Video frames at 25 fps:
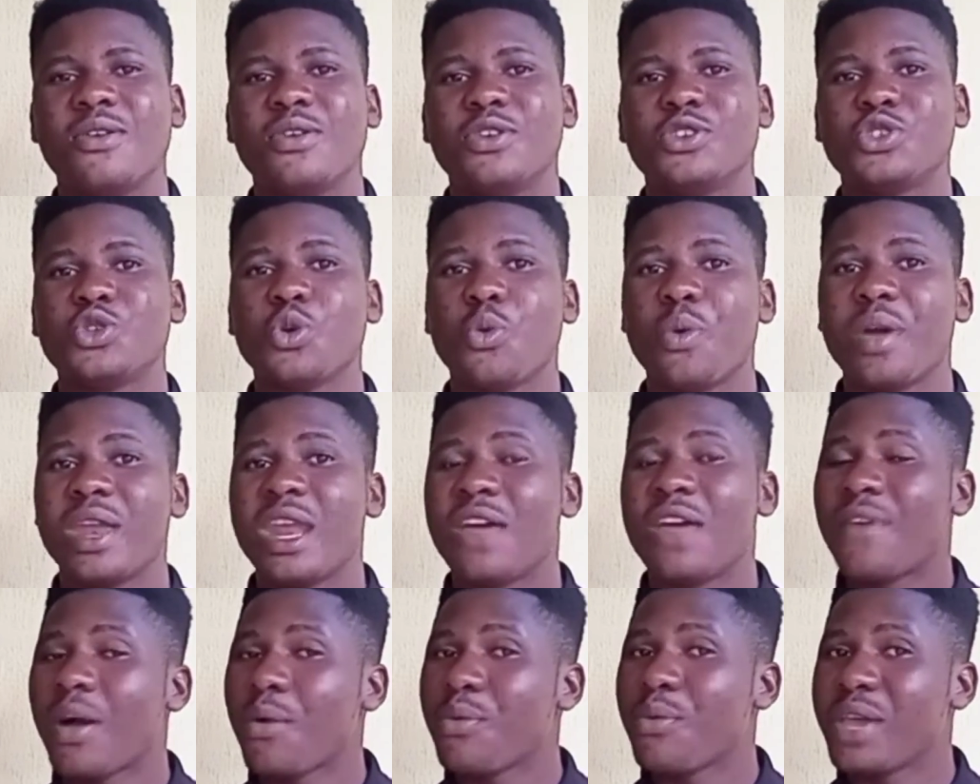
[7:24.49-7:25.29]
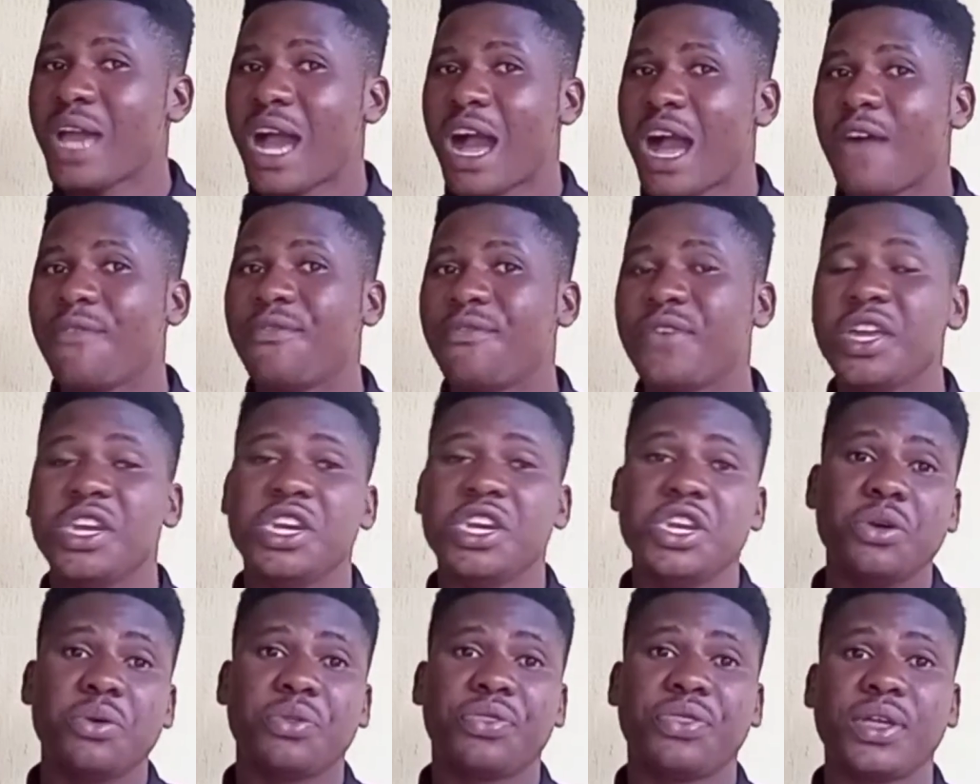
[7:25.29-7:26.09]
So whenever we have a
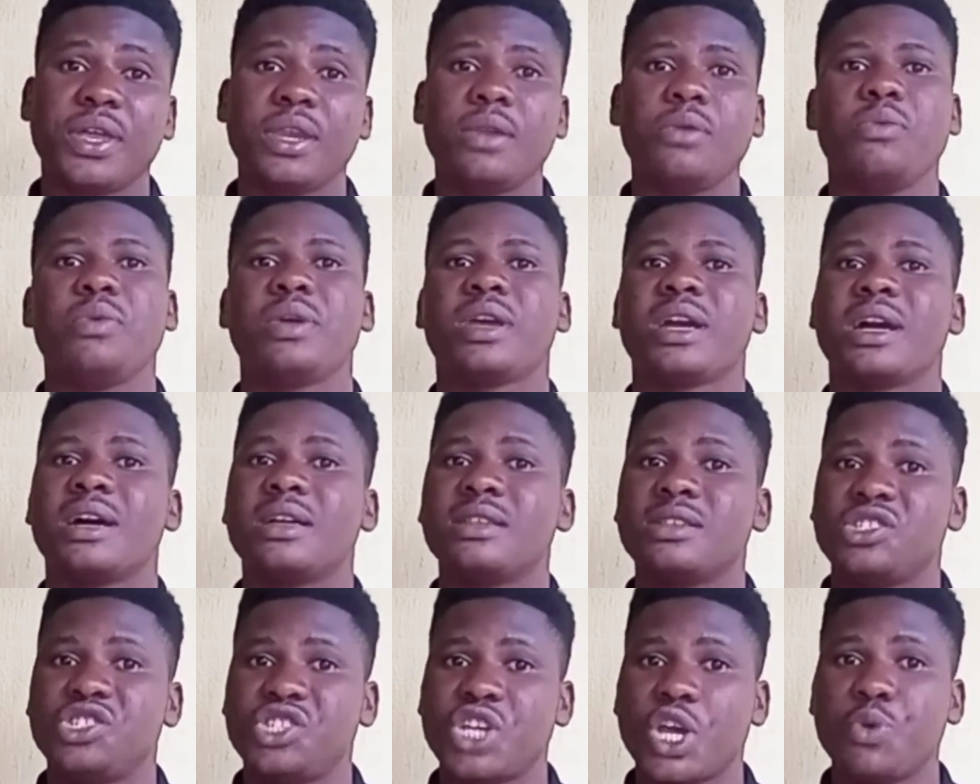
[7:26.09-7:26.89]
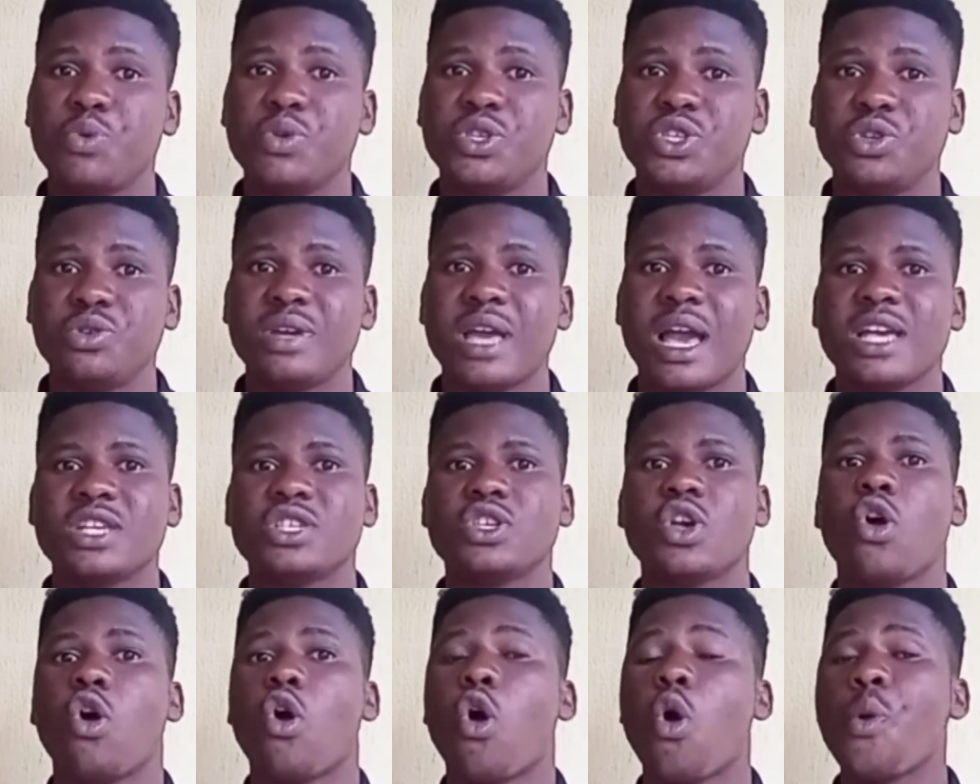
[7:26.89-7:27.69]
new thing we can share with you
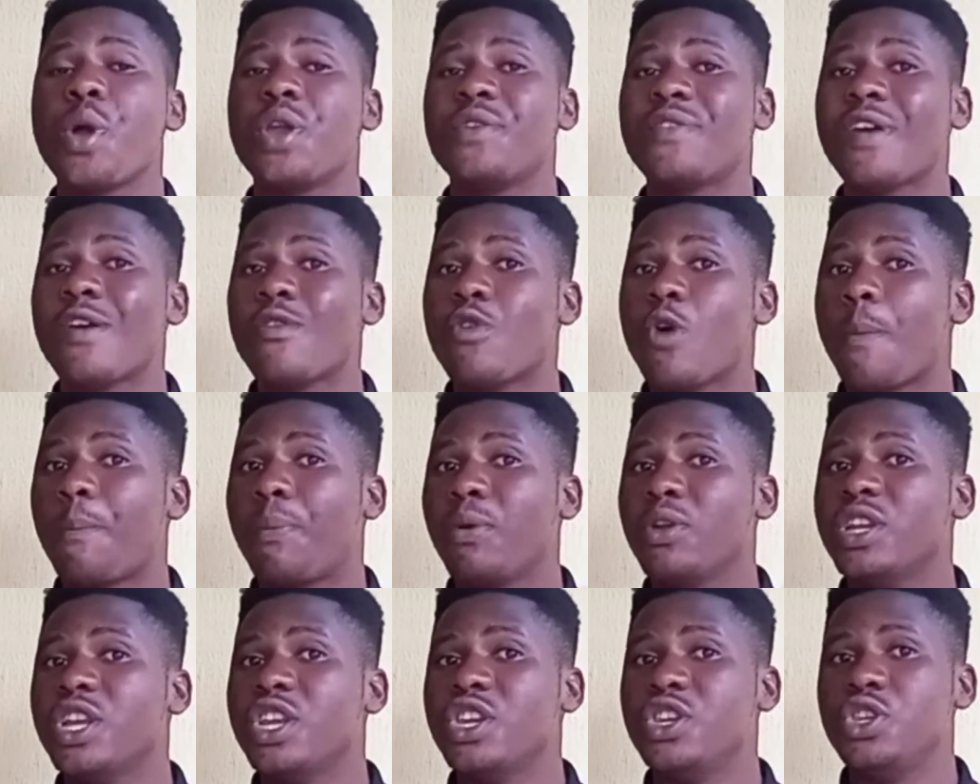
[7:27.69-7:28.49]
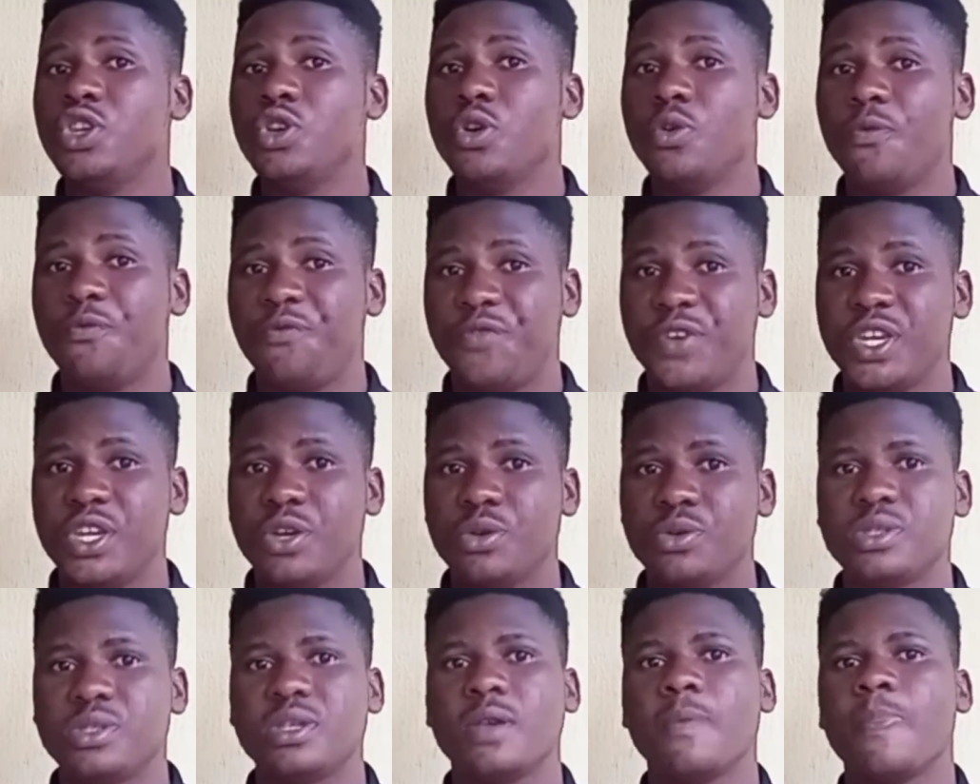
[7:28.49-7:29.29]
guys, or whenever we upload the new
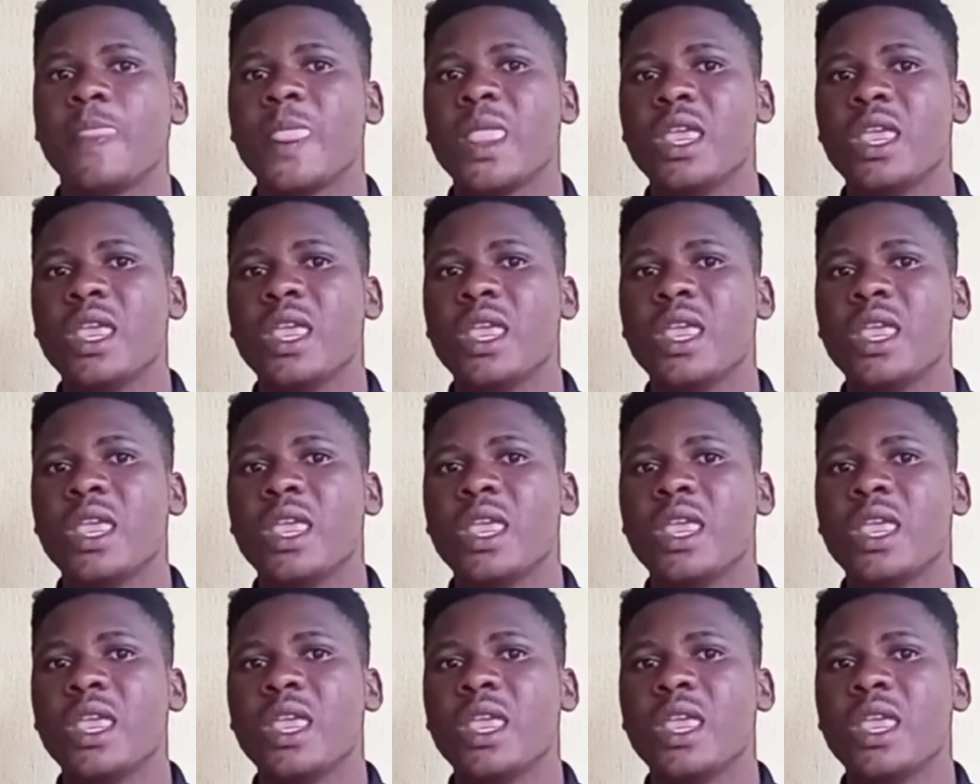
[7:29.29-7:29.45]
videos,